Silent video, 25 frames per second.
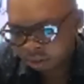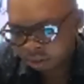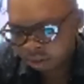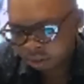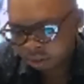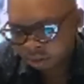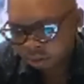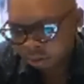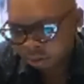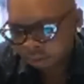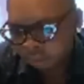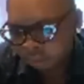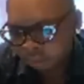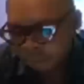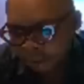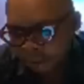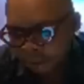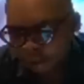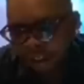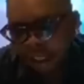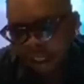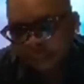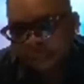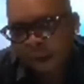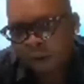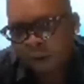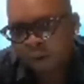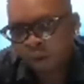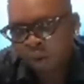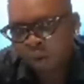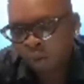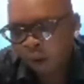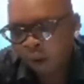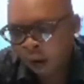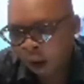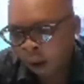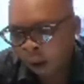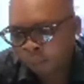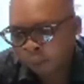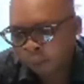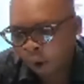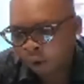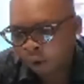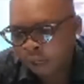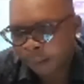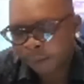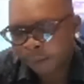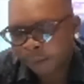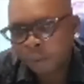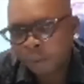Me tell them wow, boy, the
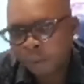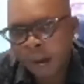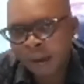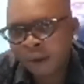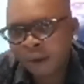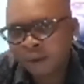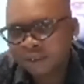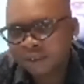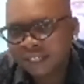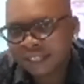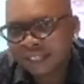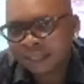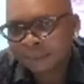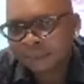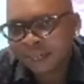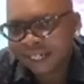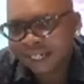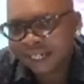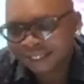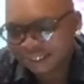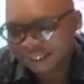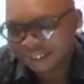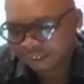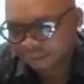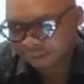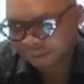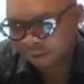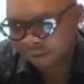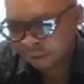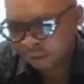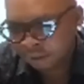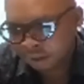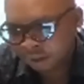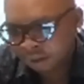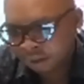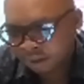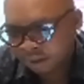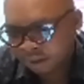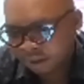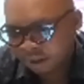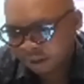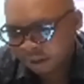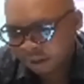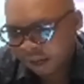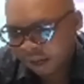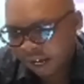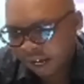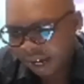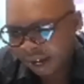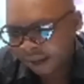mobile when we set them here,
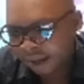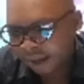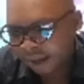ah,